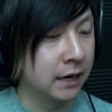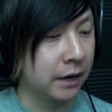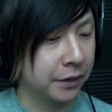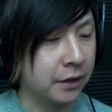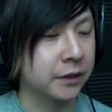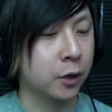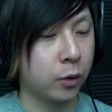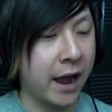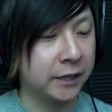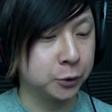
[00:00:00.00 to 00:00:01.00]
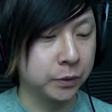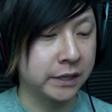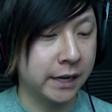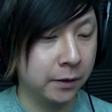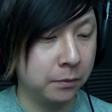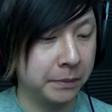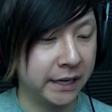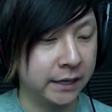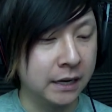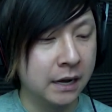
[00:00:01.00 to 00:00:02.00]
I thought the crash would kill
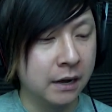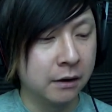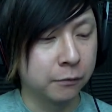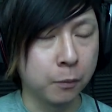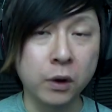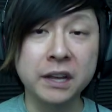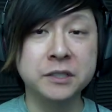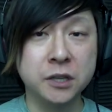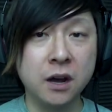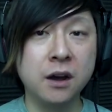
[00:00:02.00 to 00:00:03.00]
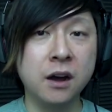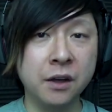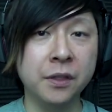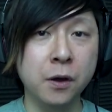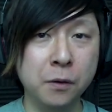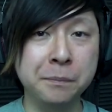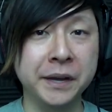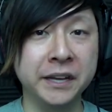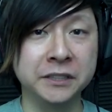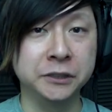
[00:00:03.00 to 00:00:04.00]
me. From what I saw on the
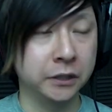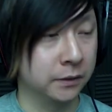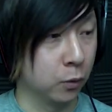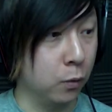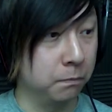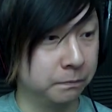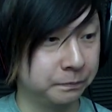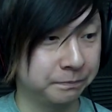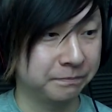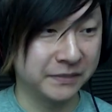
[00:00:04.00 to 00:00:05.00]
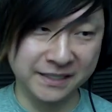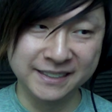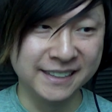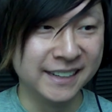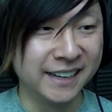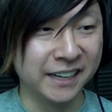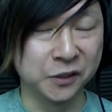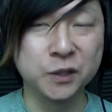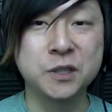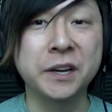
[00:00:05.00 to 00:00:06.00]
homepage, it
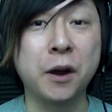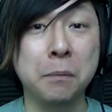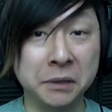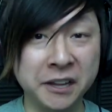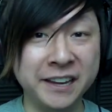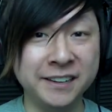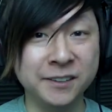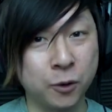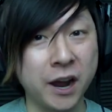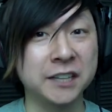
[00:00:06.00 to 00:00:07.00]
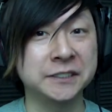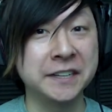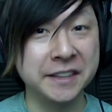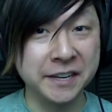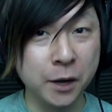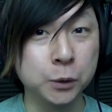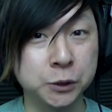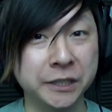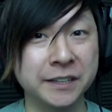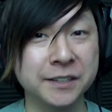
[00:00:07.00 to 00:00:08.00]
looks like our plane crashed into the
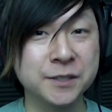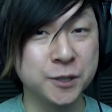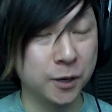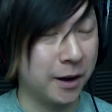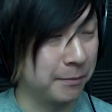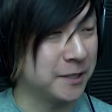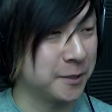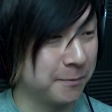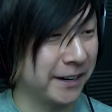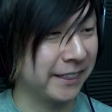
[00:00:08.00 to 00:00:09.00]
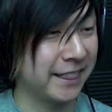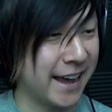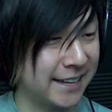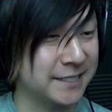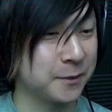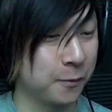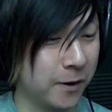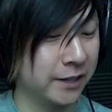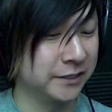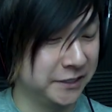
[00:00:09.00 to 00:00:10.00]
ocean, so I'm assuming that's
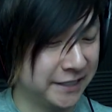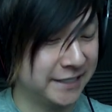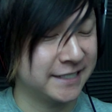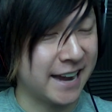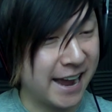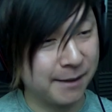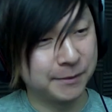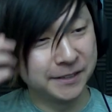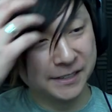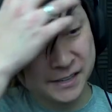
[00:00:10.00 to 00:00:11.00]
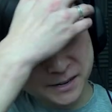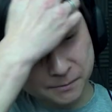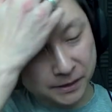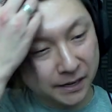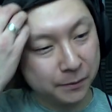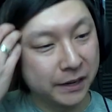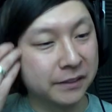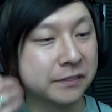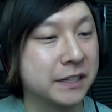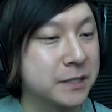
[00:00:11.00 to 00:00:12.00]
what just happened. But anyway,
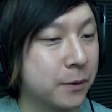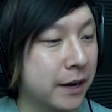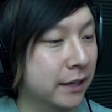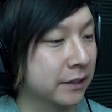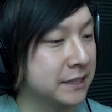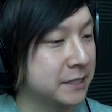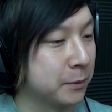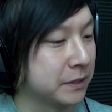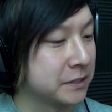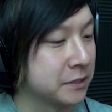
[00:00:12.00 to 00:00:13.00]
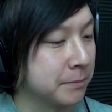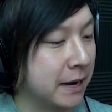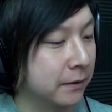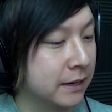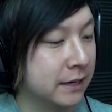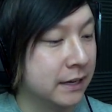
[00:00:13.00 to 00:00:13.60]
let's go ahead. Let's see what this is about.